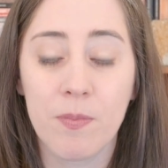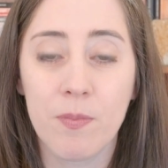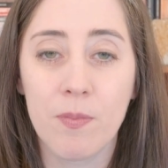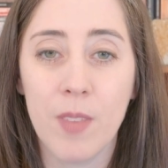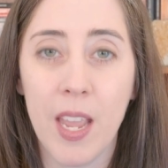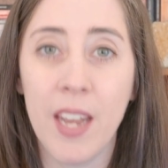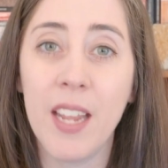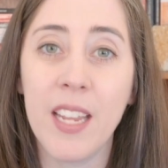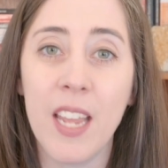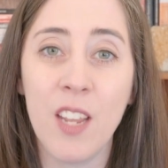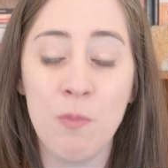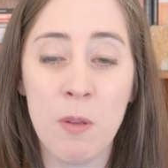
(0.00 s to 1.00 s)
And it
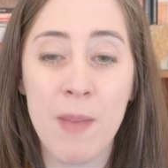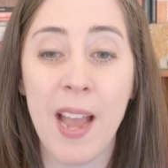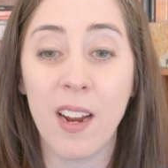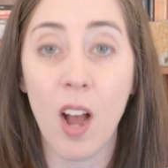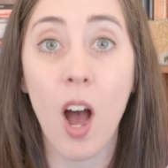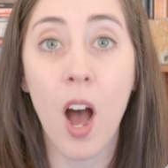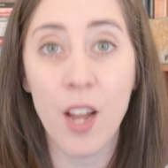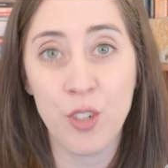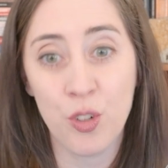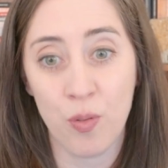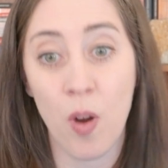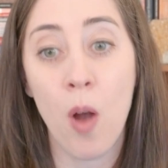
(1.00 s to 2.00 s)
gave me back
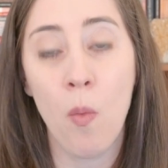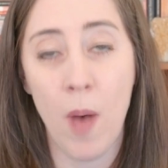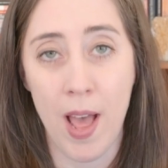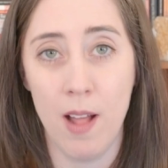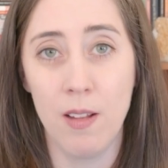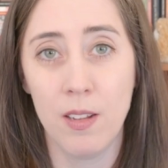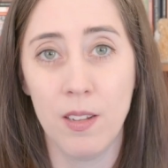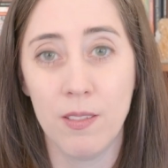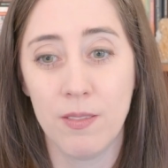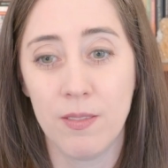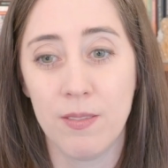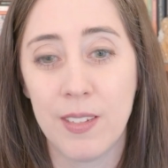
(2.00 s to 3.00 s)
Entrewell,
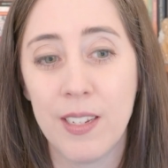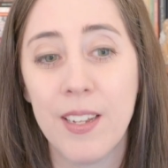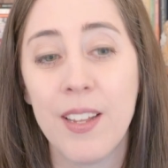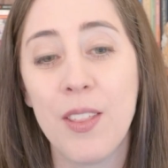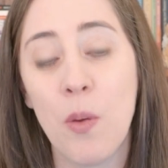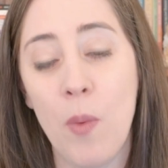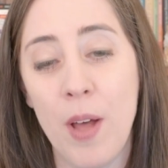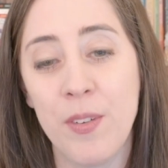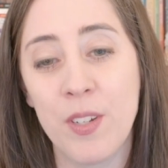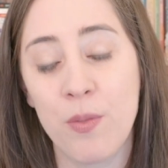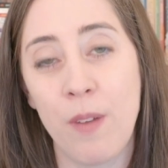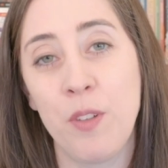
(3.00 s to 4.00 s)
the
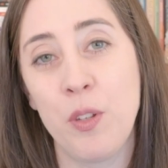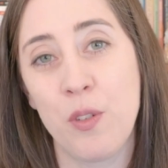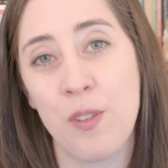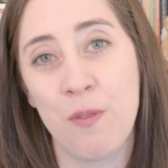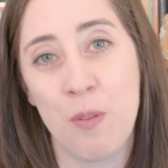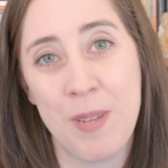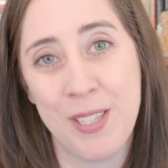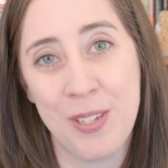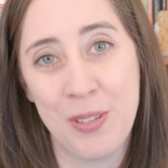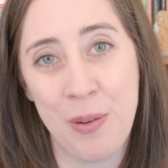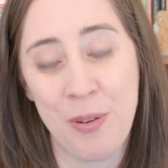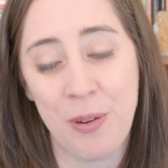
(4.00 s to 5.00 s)
Wellness Revolution for Business
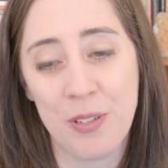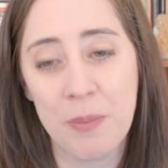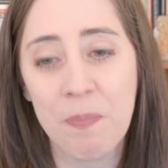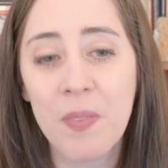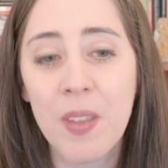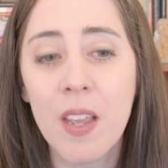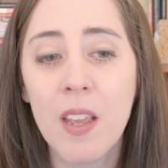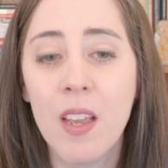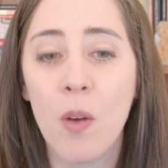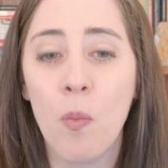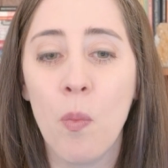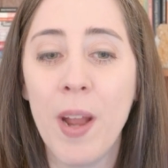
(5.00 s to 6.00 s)
Owners.
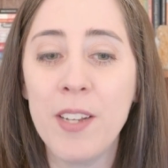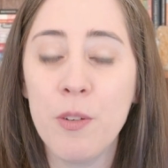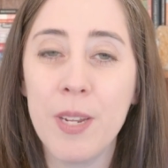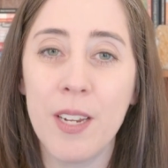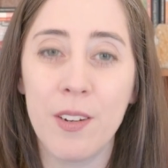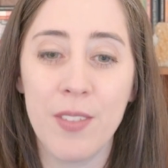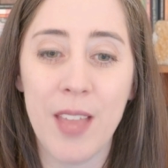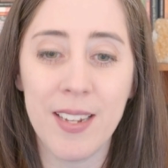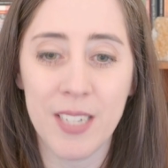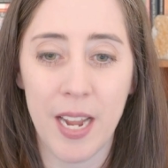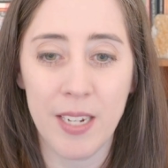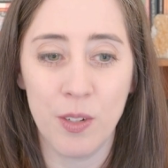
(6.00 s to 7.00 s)
When you hear that
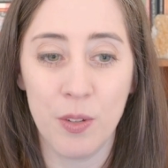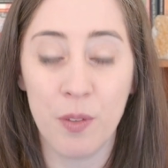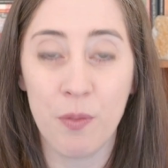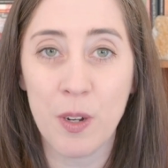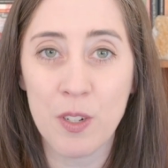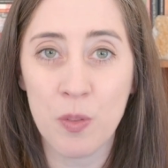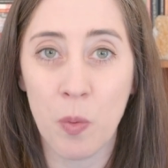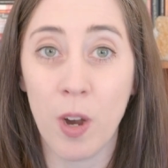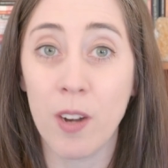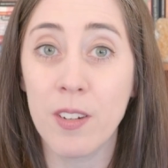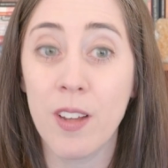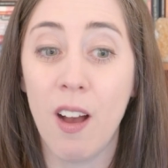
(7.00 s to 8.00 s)
title, the first
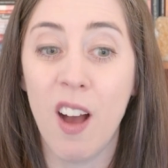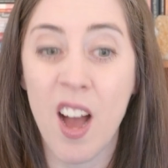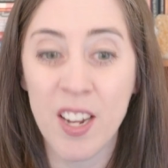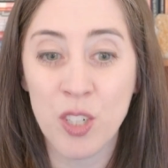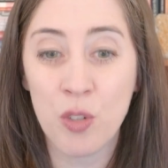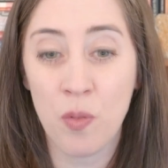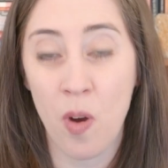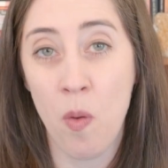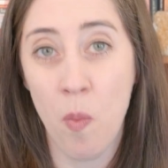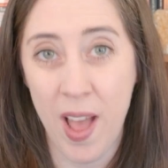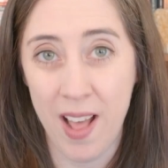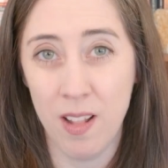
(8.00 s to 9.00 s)
word,
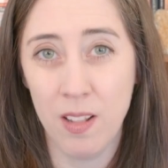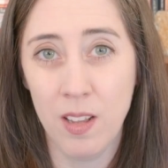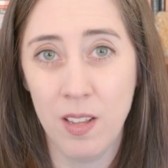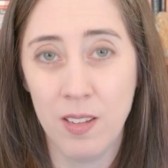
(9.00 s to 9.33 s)
Entrewell,